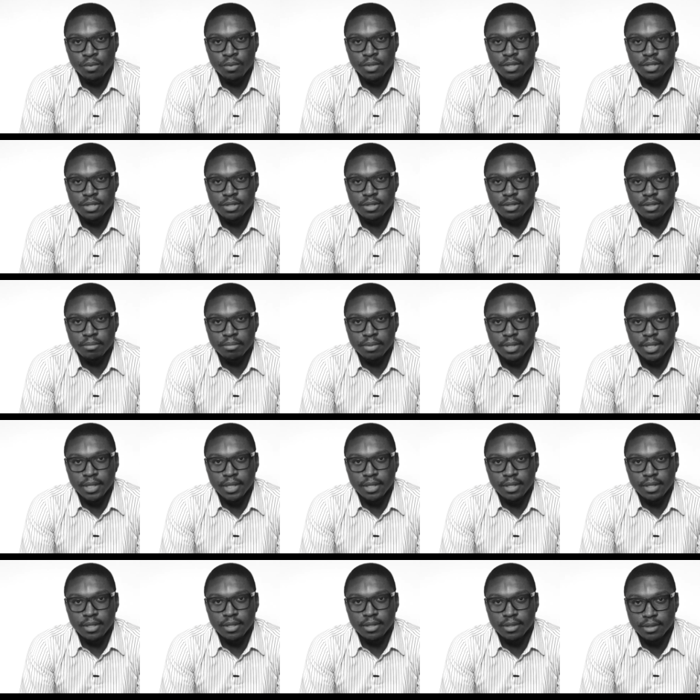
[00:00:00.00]
one should
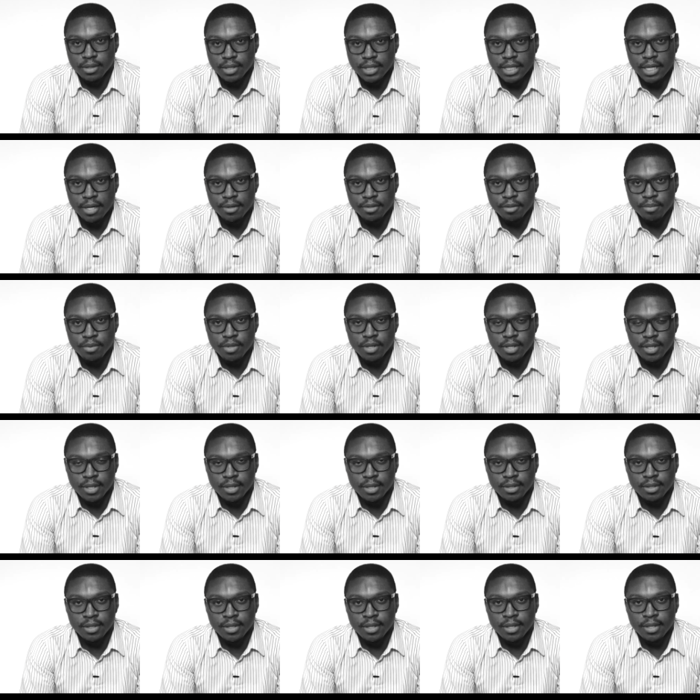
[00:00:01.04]
be looked down
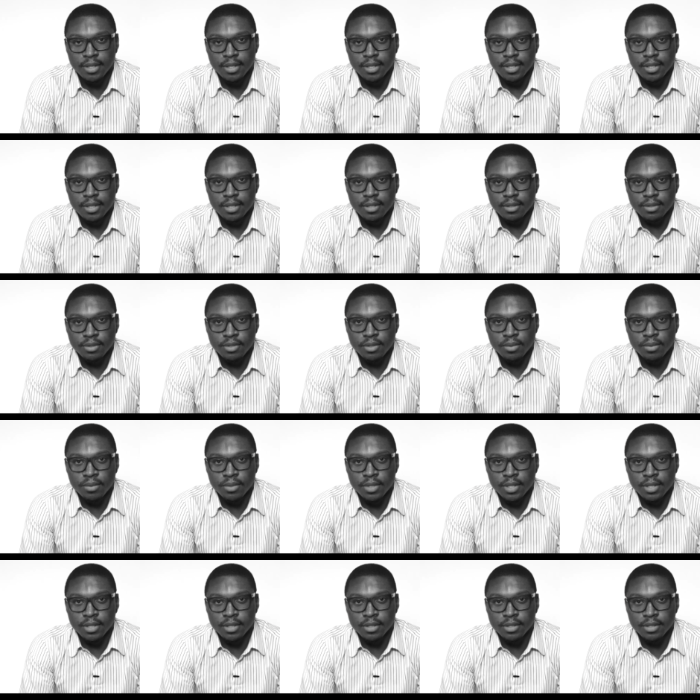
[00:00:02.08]
upon. No
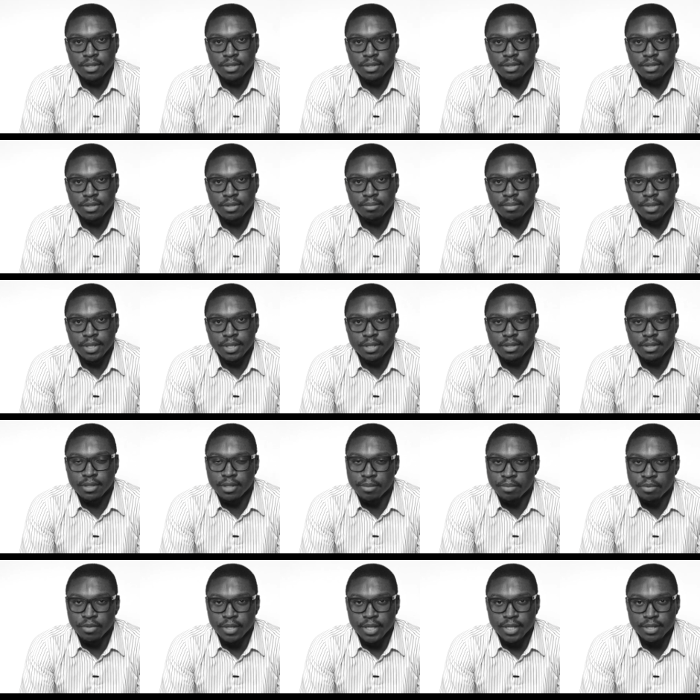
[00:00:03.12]
one should be
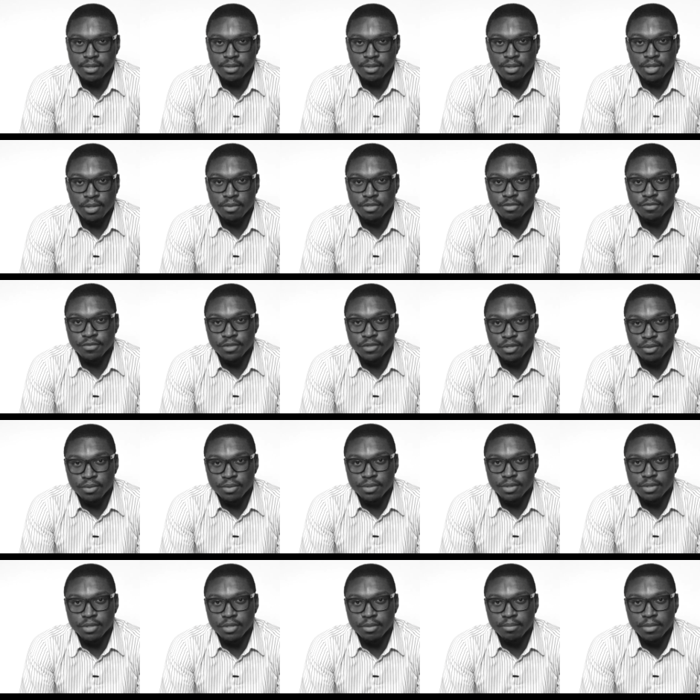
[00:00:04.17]
suppressed, or no one's
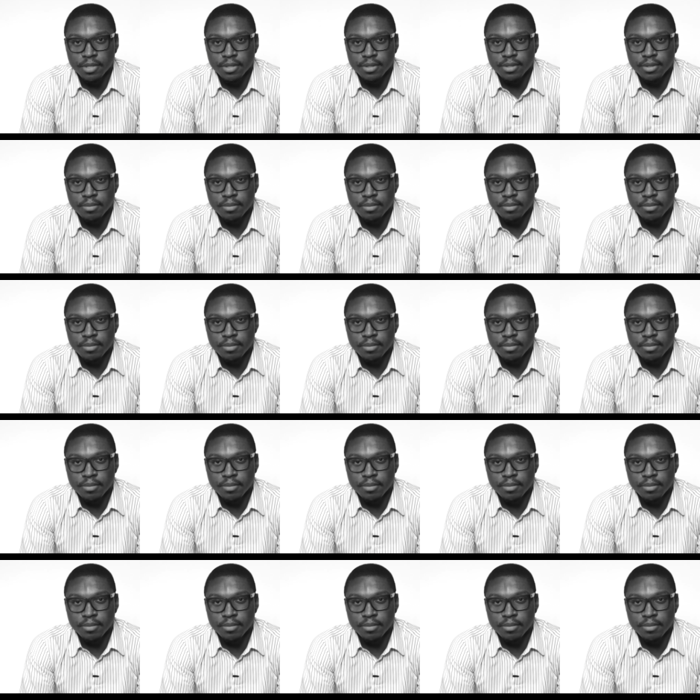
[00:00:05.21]
views should be